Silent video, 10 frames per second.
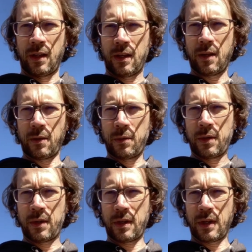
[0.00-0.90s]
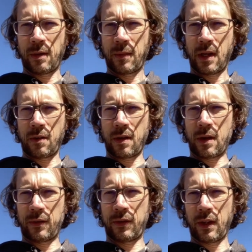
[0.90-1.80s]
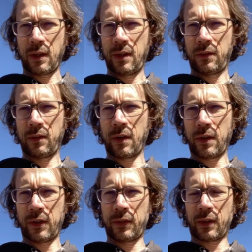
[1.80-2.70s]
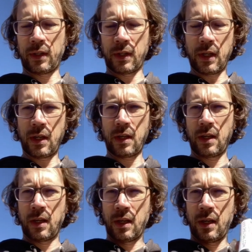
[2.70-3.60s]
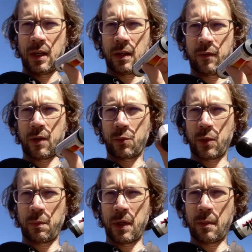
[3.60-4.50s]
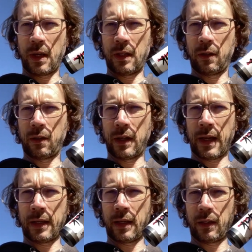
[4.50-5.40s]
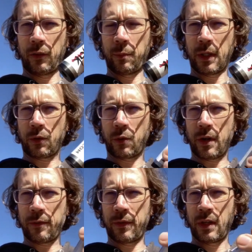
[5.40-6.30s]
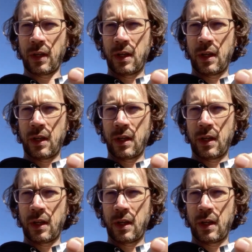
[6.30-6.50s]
Hello, I'm now outside. It's a very sunny day, and I've got with me my little handheld spectrograph.